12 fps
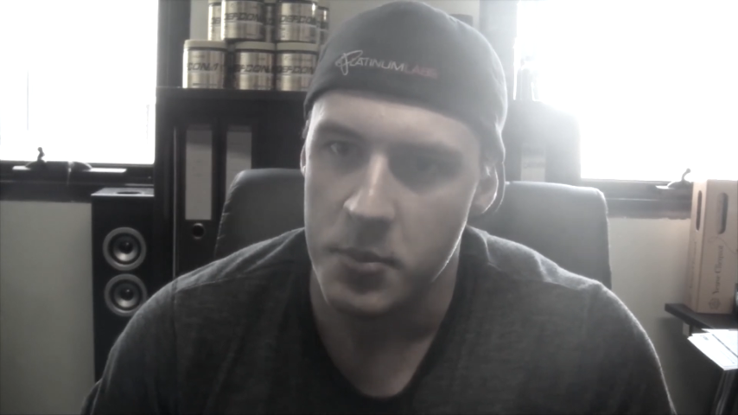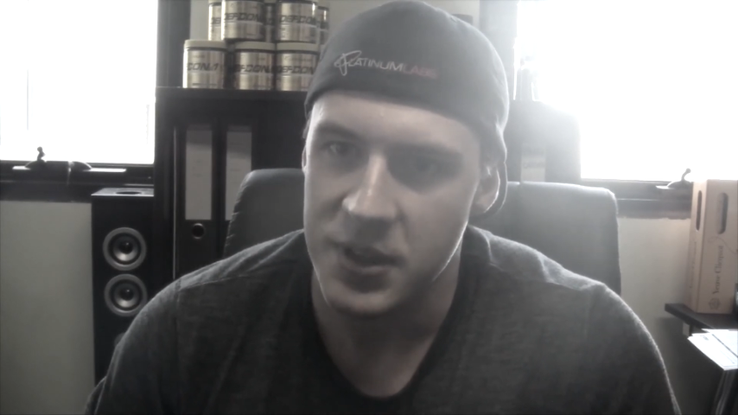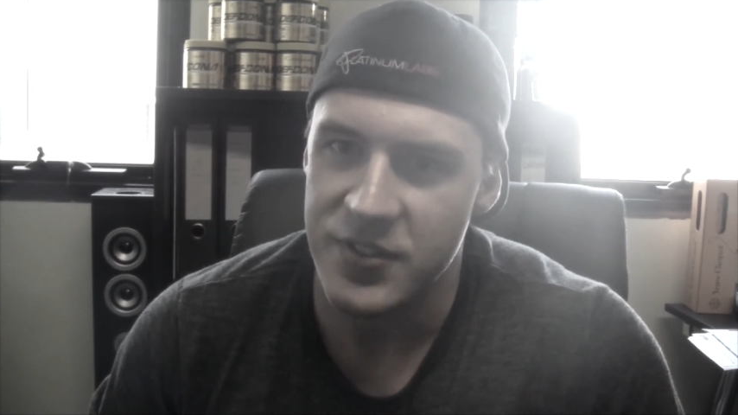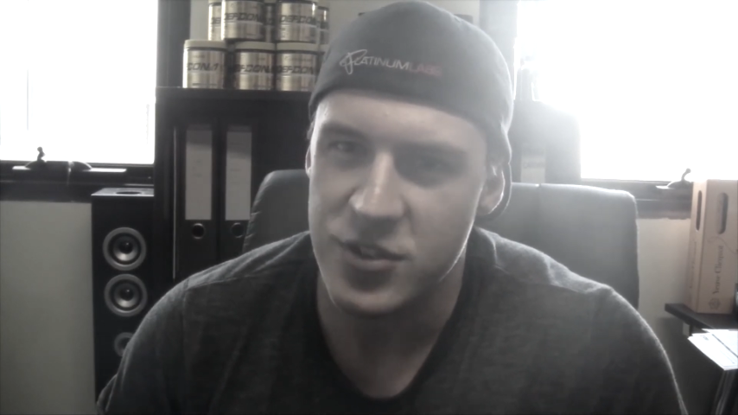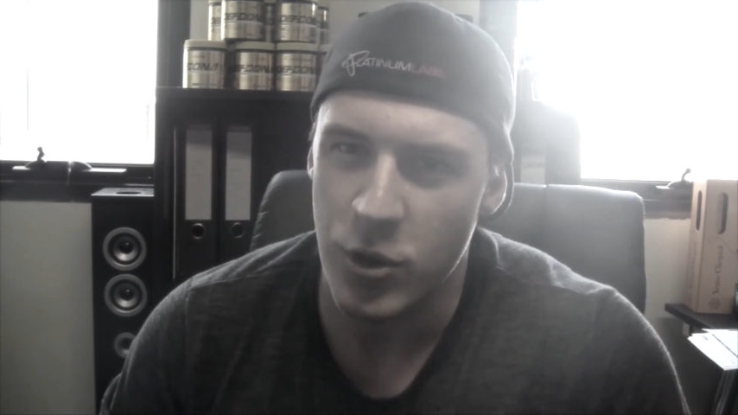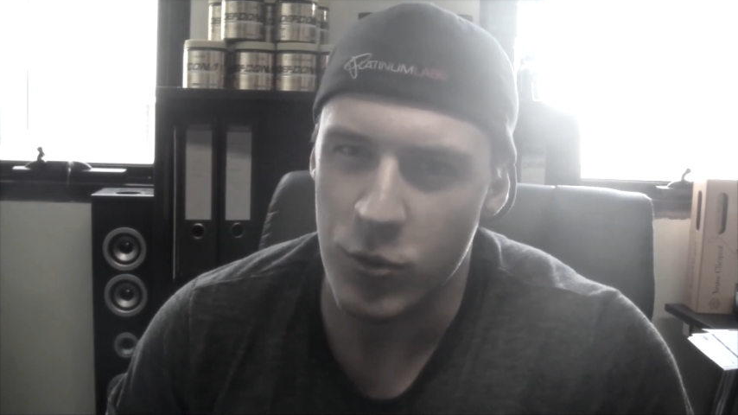
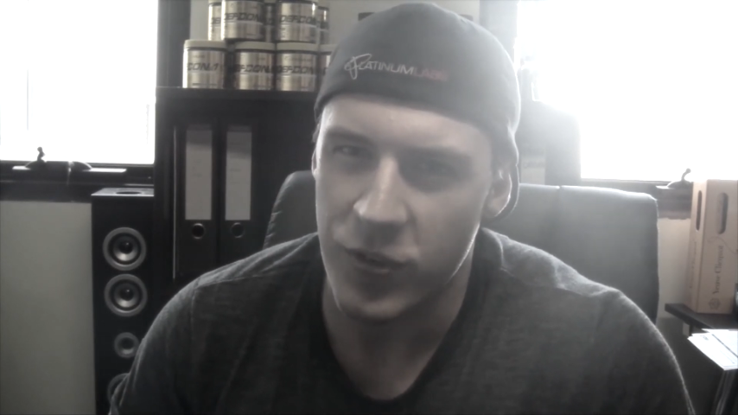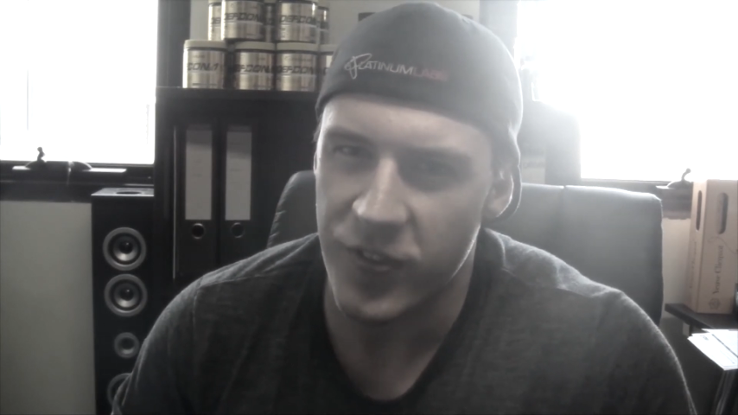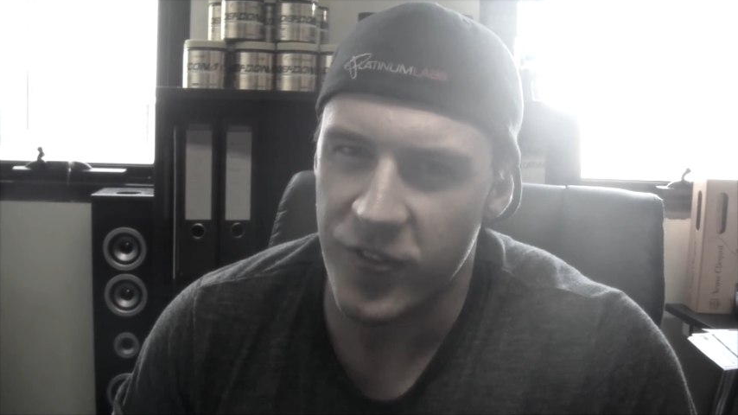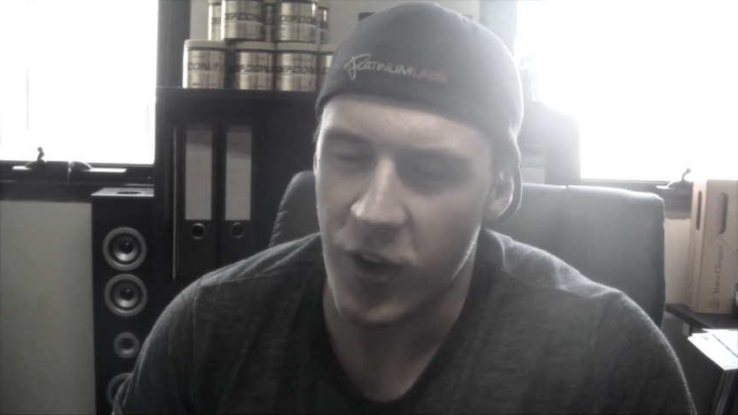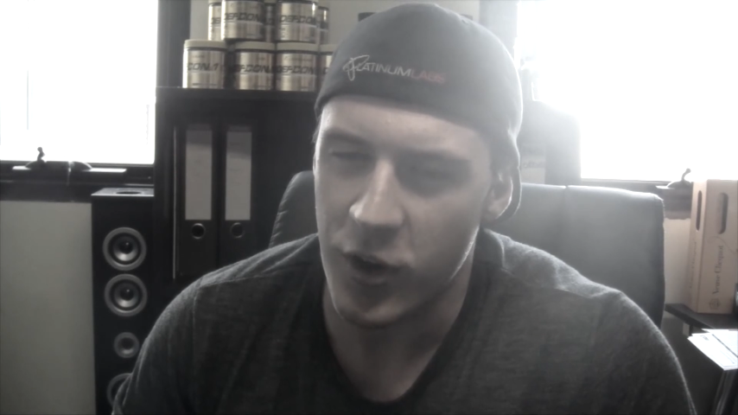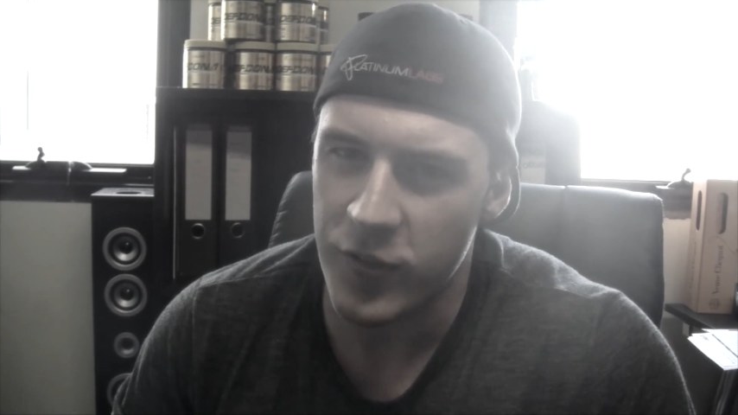believe it's called
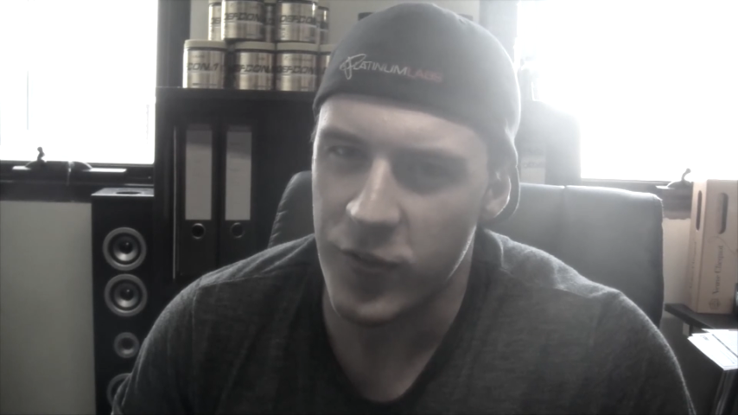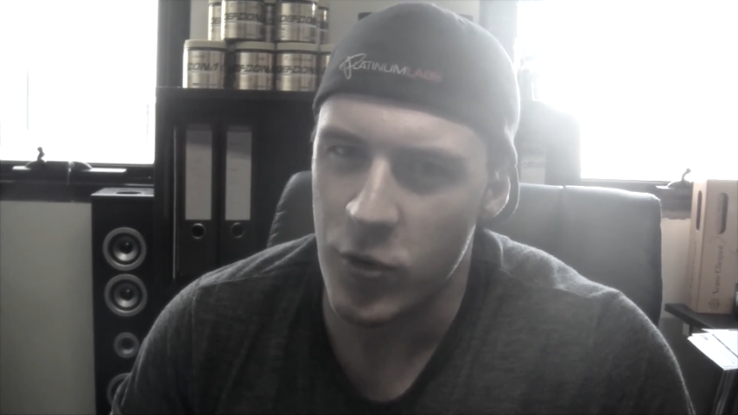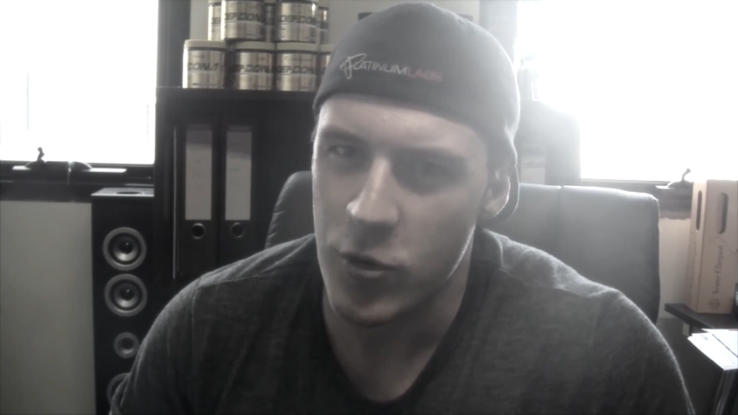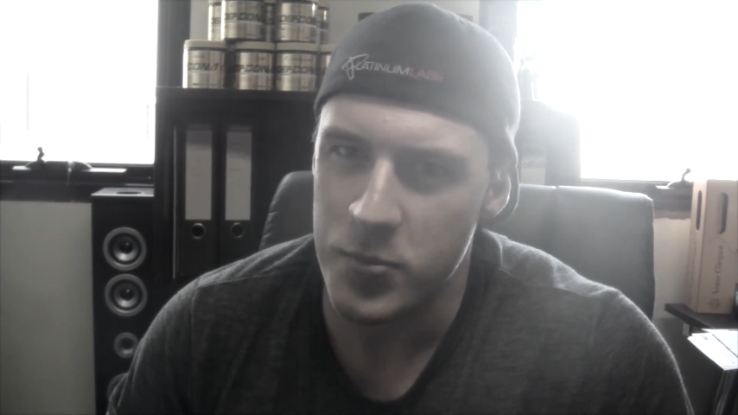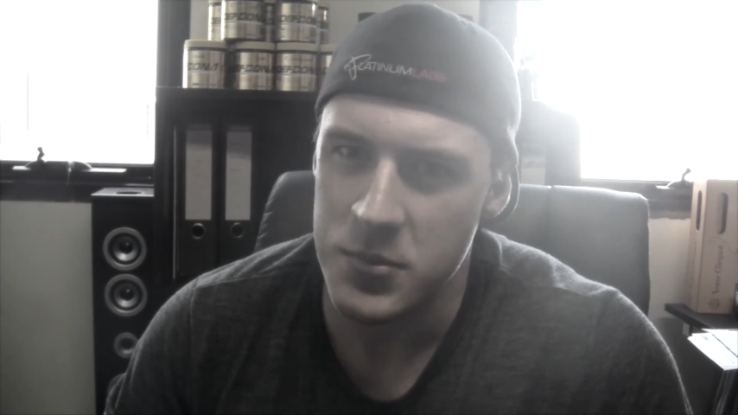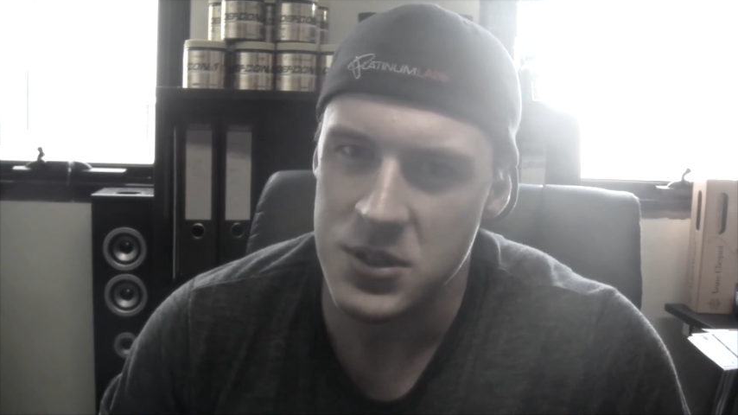
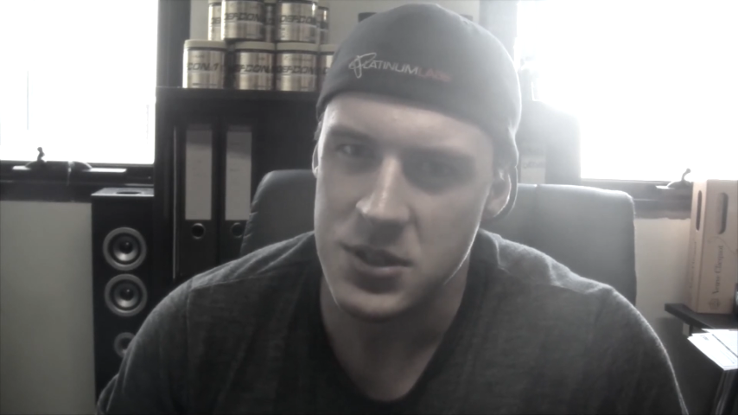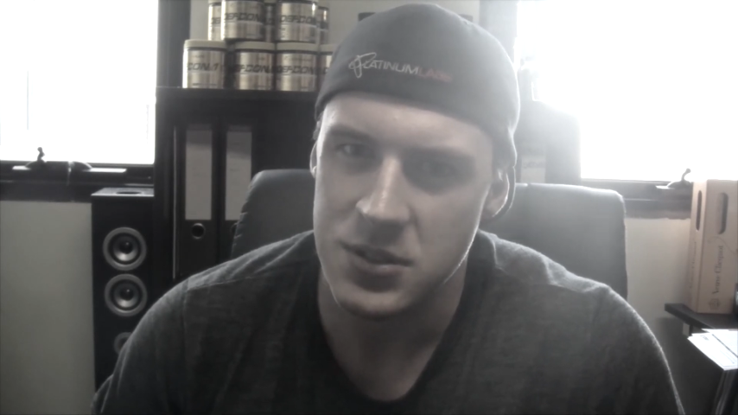Phytoform,